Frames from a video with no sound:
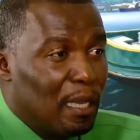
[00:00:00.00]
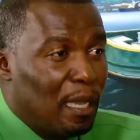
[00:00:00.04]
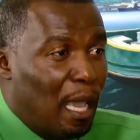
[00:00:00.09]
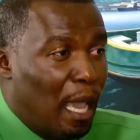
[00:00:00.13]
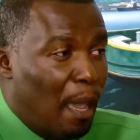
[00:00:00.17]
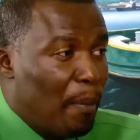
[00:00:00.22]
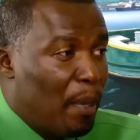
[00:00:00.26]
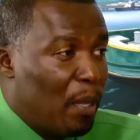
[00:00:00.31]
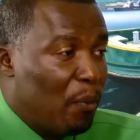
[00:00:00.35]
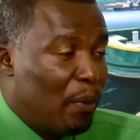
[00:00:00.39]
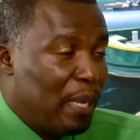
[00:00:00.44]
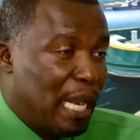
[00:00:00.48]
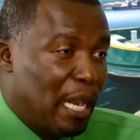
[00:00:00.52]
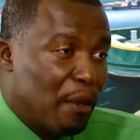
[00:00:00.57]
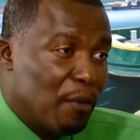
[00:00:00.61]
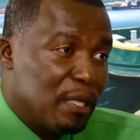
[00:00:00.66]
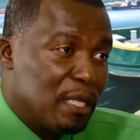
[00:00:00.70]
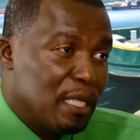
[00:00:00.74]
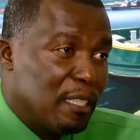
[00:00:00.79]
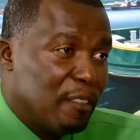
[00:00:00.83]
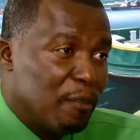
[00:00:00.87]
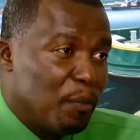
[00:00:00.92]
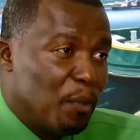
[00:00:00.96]
I mean, when I
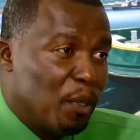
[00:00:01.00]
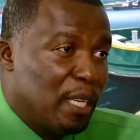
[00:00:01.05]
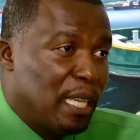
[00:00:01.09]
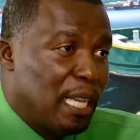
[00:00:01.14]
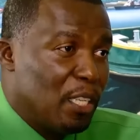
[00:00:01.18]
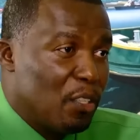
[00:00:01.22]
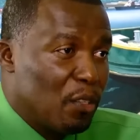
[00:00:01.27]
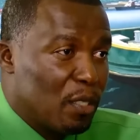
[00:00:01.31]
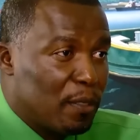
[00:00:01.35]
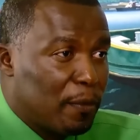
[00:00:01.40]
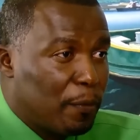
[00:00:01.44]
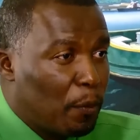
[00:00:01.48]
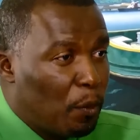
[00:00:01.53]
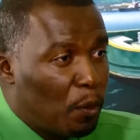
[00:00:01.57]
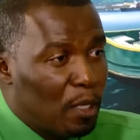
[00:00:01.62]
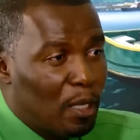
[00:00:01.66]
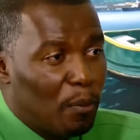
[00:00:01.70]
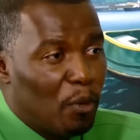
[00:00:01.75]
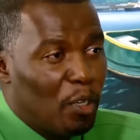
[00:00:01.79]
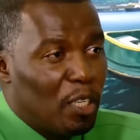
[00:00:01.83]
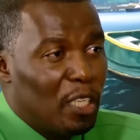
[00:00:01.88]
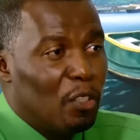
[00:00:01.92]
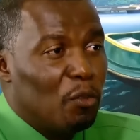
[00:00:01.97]
receive money, I just fold the
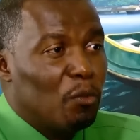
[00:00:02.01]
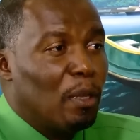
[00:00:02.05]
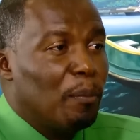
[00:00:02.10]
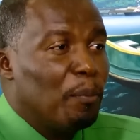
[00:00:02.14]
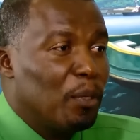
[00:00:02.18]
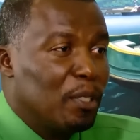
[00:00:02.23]
money into and